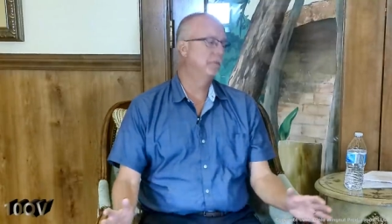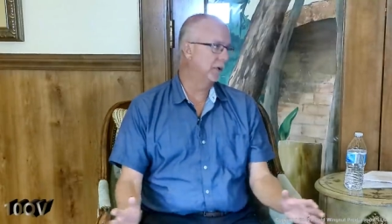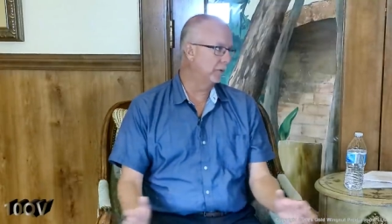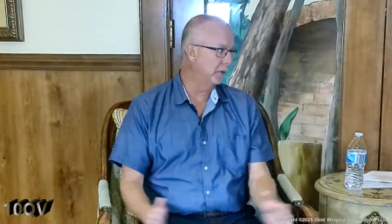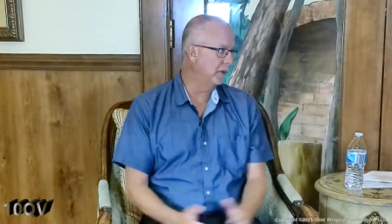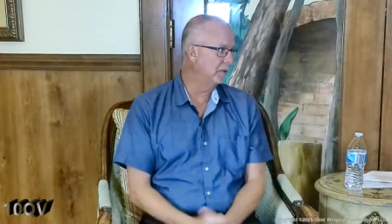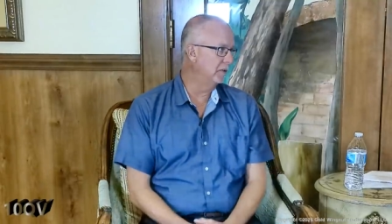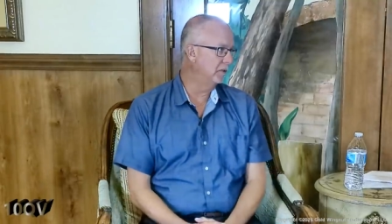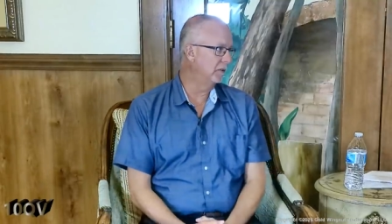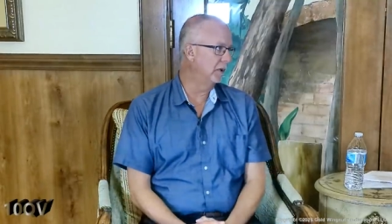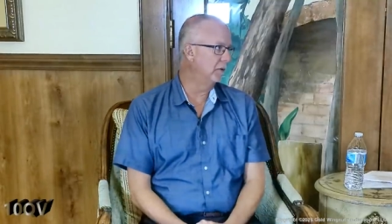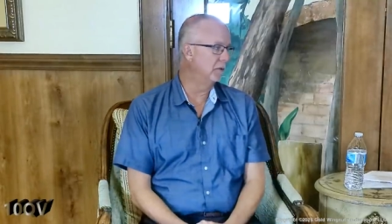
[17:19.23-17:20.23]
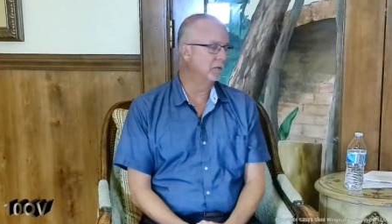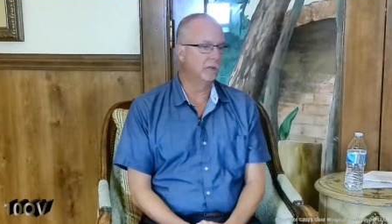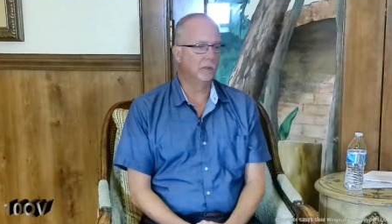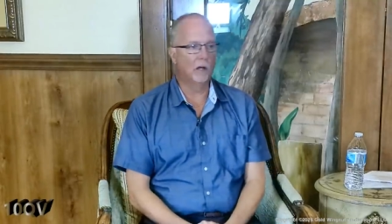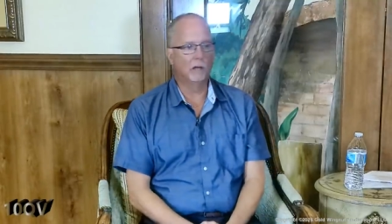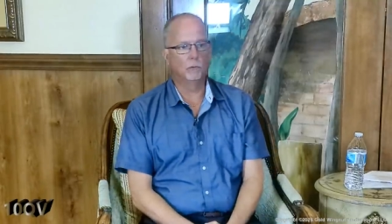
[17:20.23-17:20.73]
recreation centers
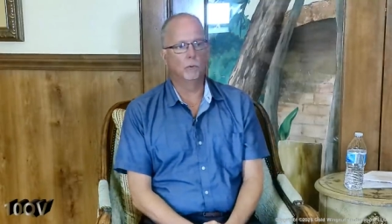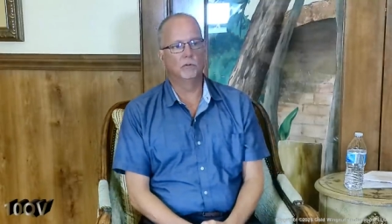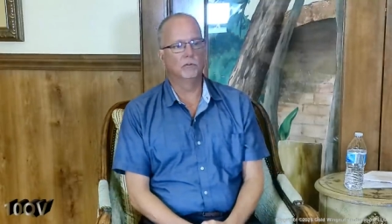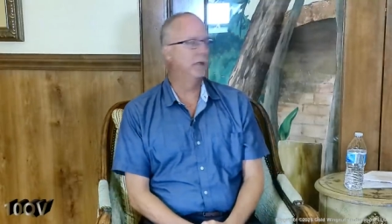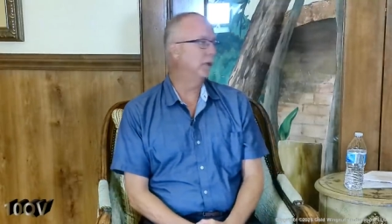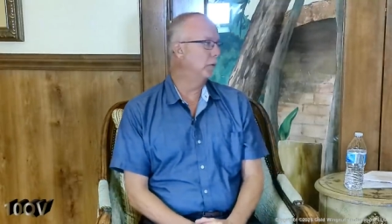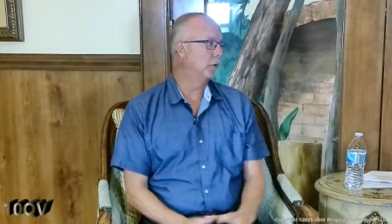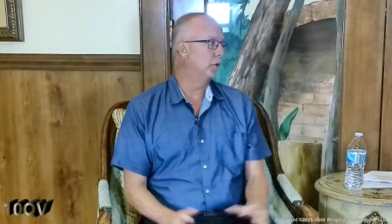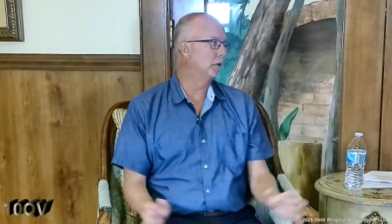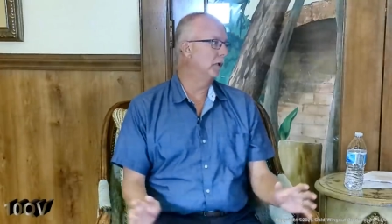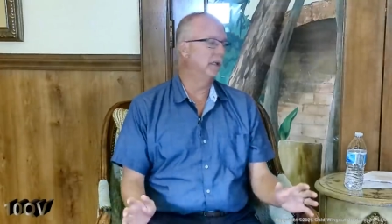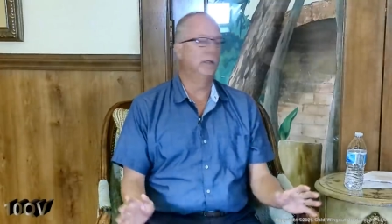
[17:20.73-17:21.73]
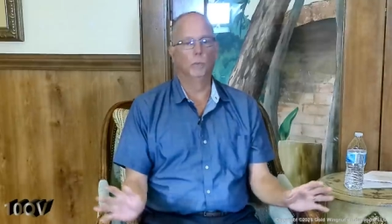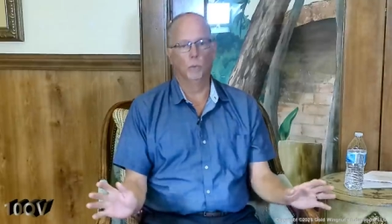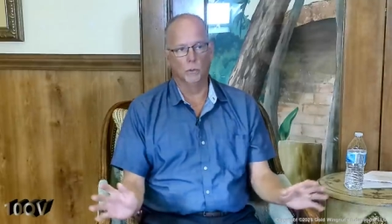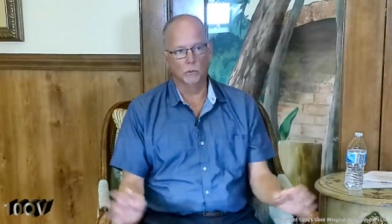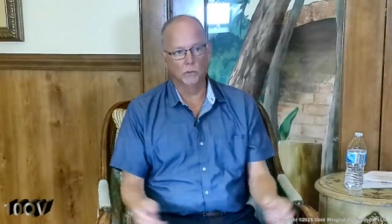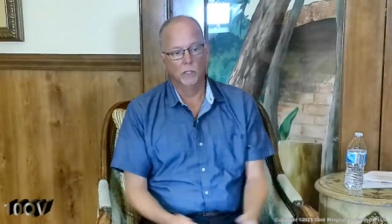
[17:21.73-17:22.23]
and golf courses anywhere in the
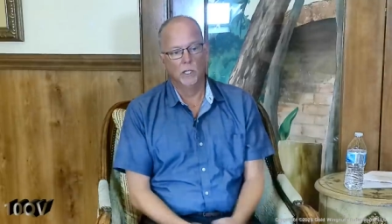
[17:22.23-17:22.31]
world.